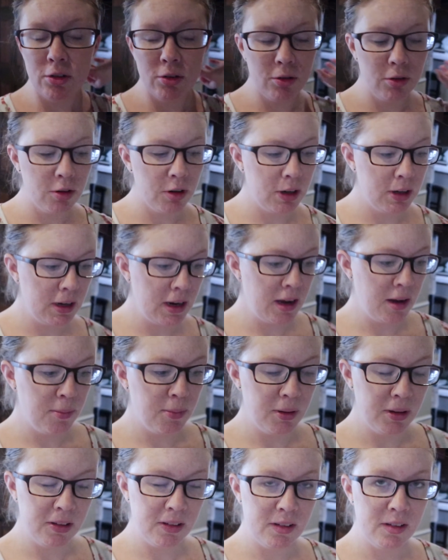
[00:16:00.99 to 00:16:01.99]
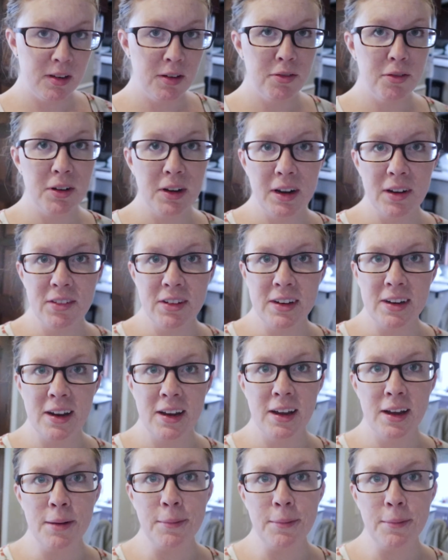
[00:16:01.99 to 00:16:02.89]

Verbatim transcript: do during nap, it's different every day.